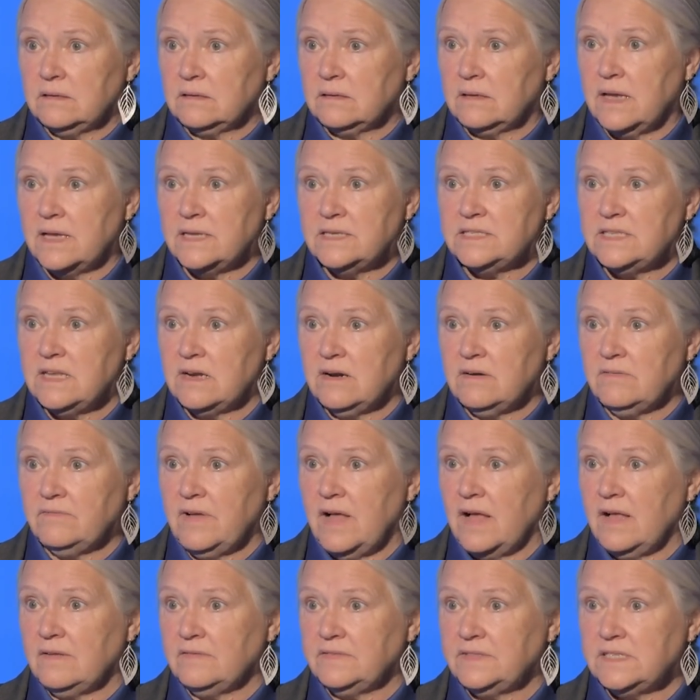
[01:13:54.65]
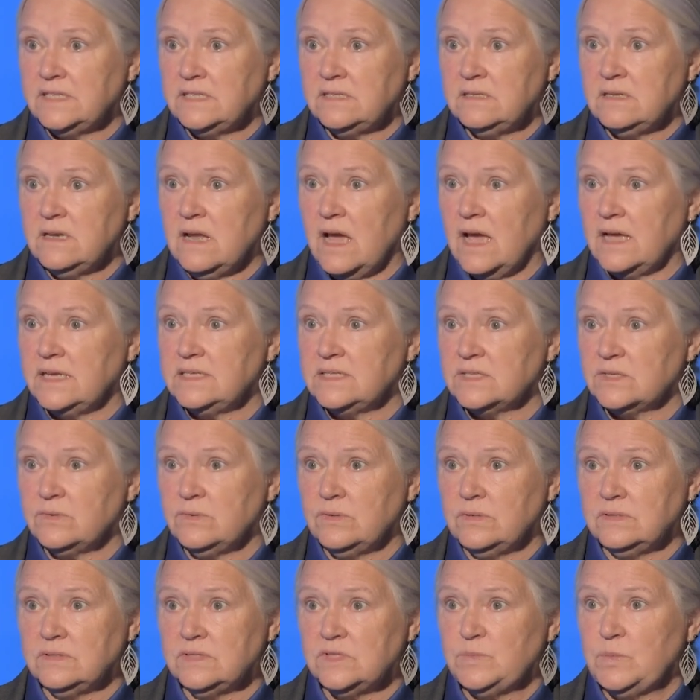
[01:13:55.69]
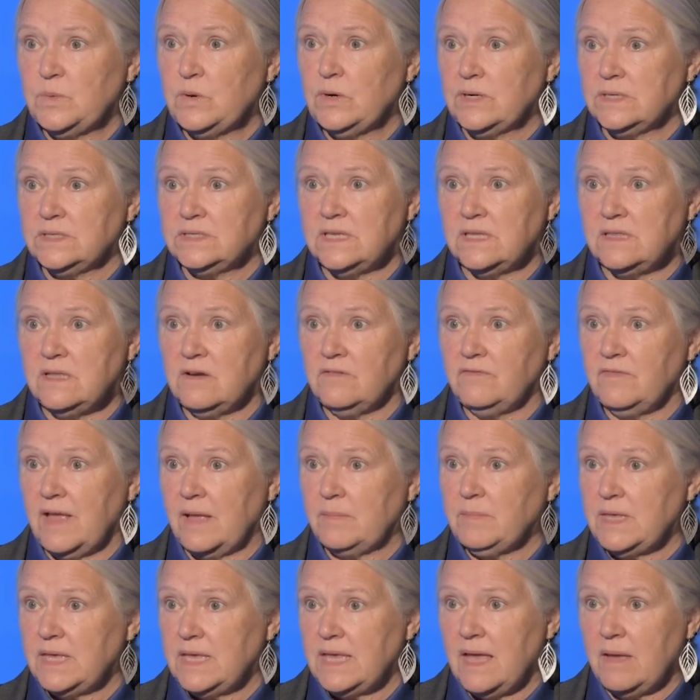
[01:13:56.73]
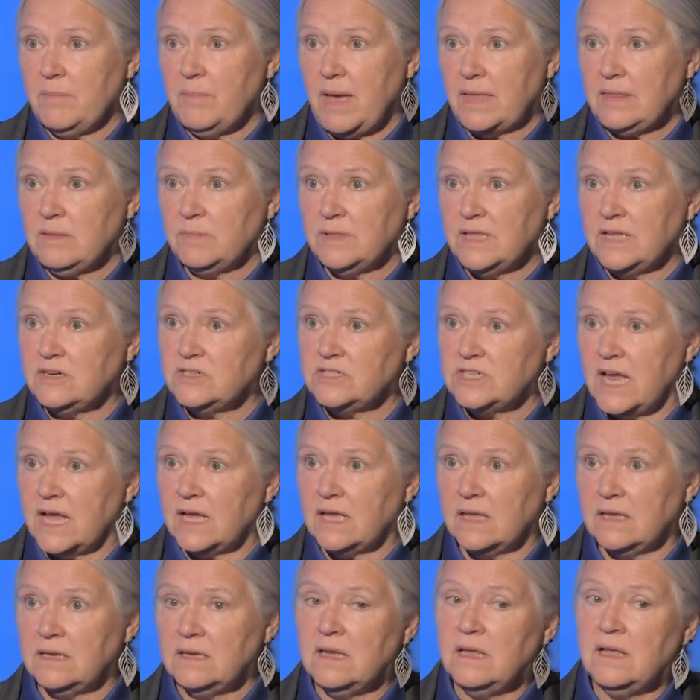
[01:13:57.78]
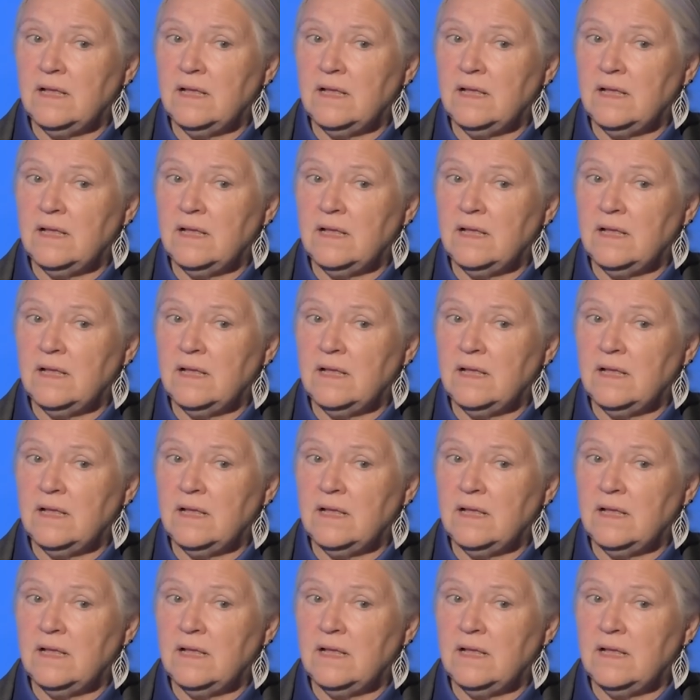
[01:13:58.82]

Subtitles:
because they're involved in high school sports and their family can't buy them a letter jacket?